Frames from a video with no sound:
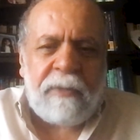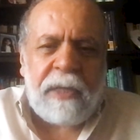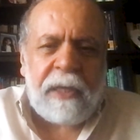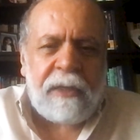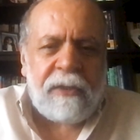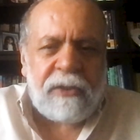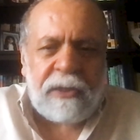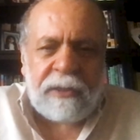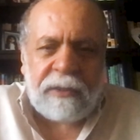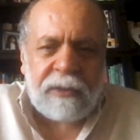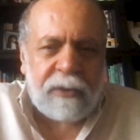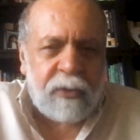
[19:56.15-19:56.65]
They
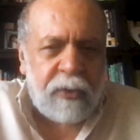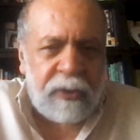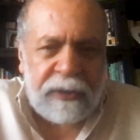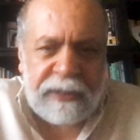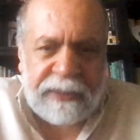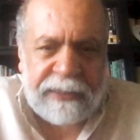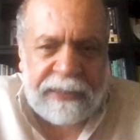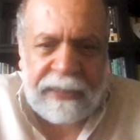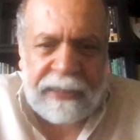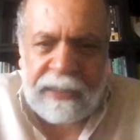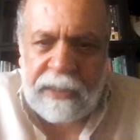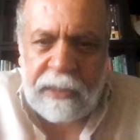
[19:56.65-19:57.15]
just
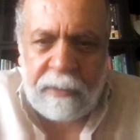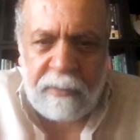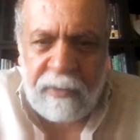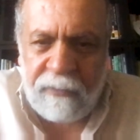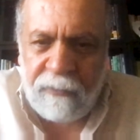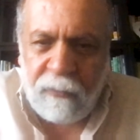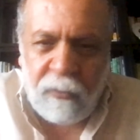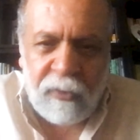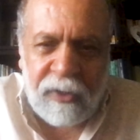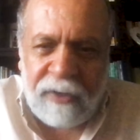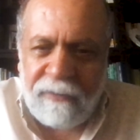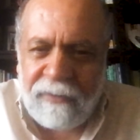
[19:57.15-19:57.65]
conceded
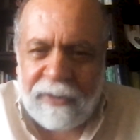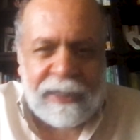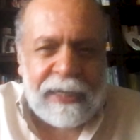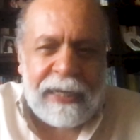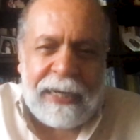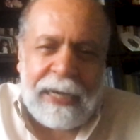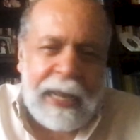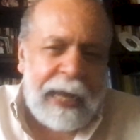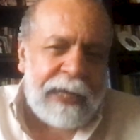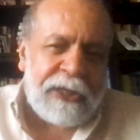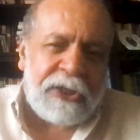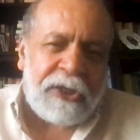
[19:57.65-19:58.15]
before even the
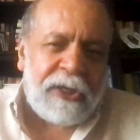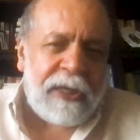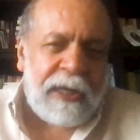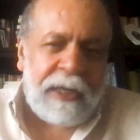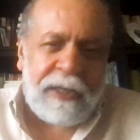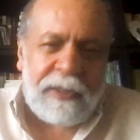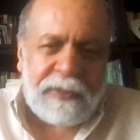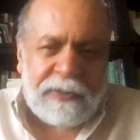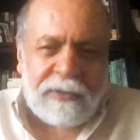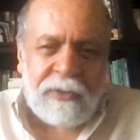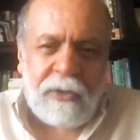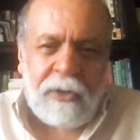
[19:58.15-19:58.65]
election
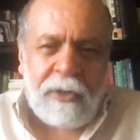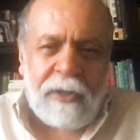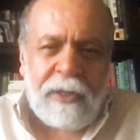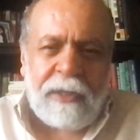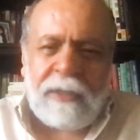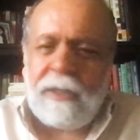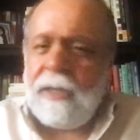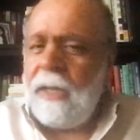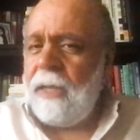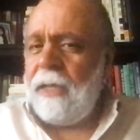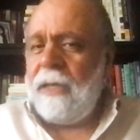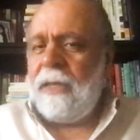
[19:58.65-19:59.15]
had
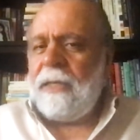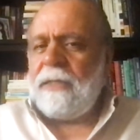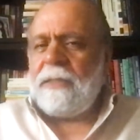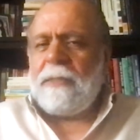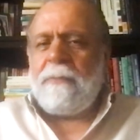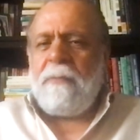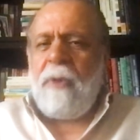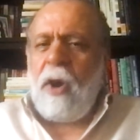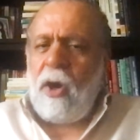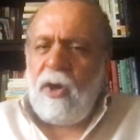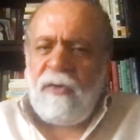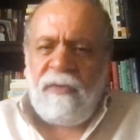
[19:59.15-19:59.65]
started. It's
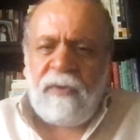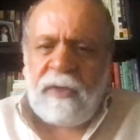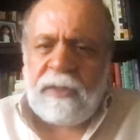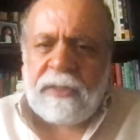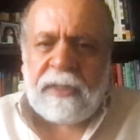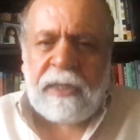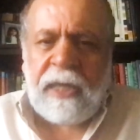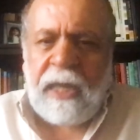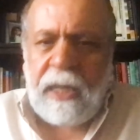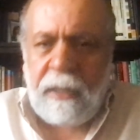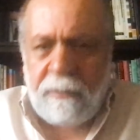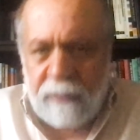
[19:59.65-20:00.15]
a
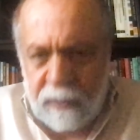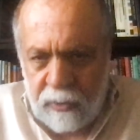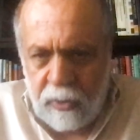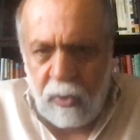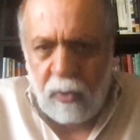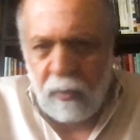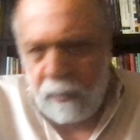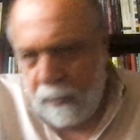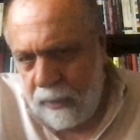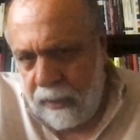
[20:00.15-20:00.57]
marvelous game. So